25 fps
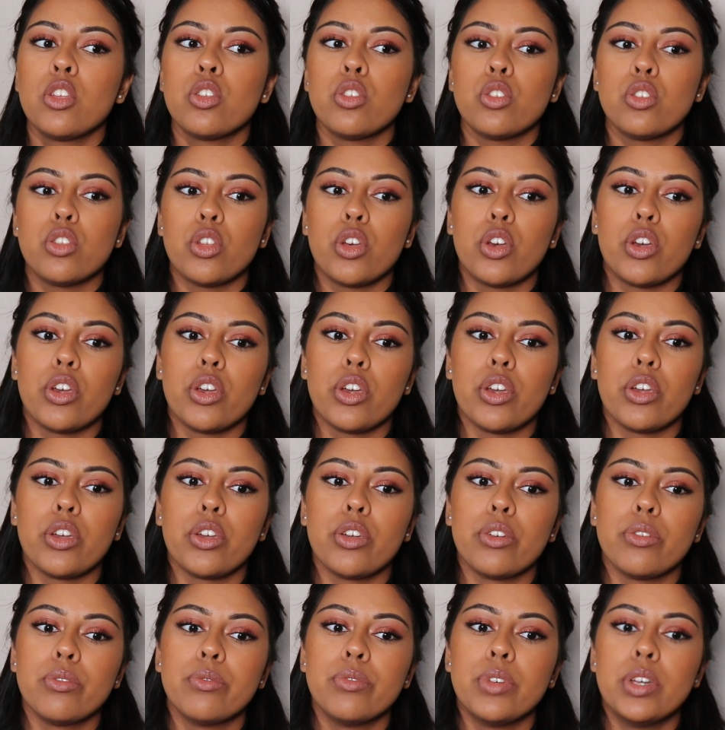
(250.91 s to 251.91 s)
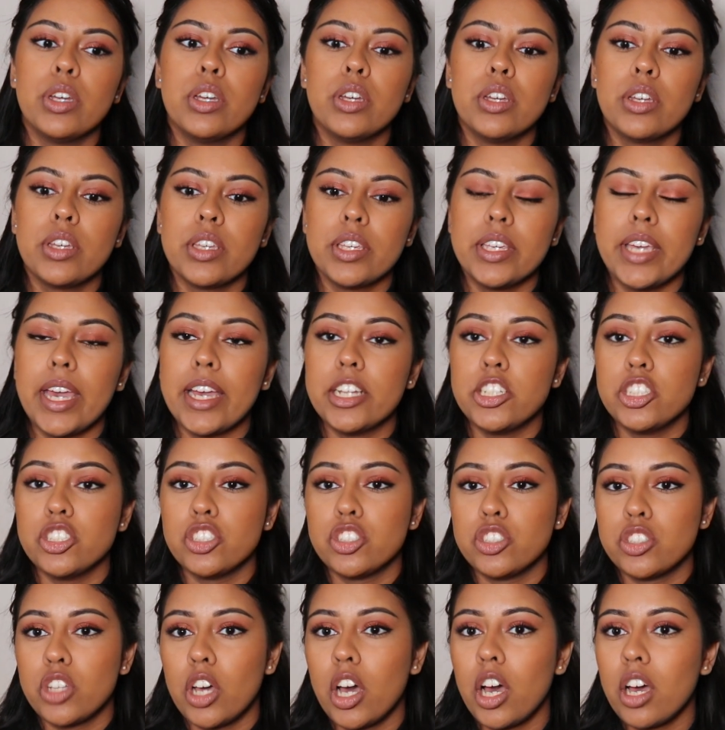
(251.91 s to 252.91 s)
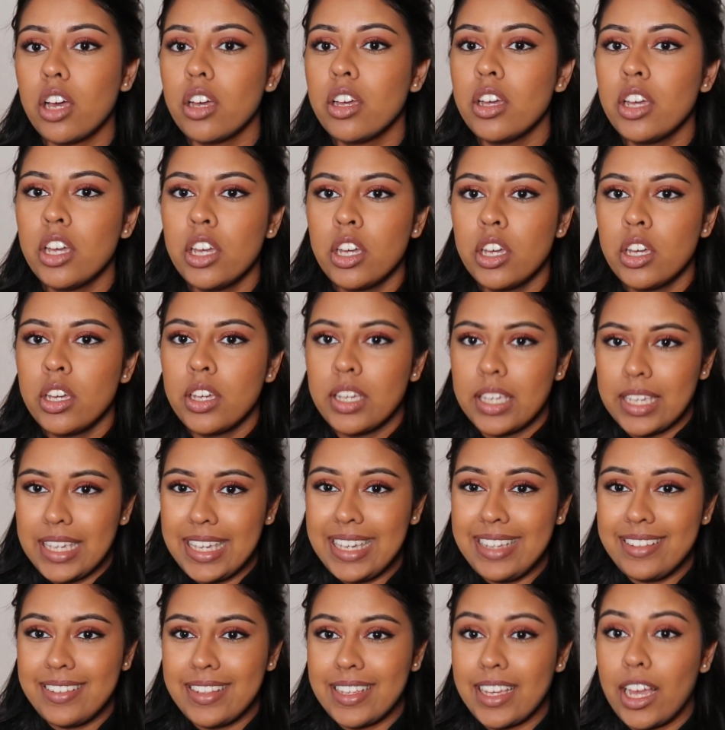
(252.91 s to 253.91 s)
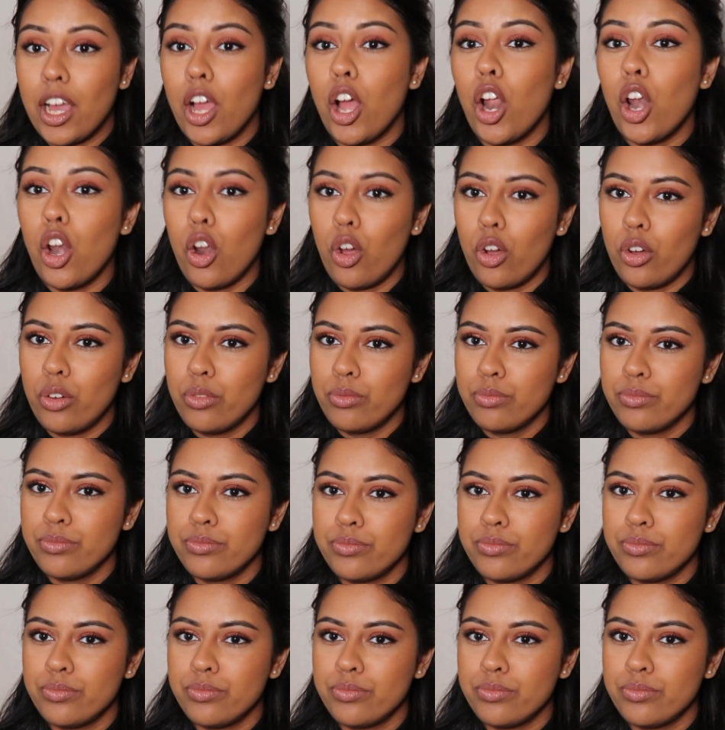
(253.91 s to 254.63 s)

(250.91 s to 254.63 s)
So yeah, just start eating a lot.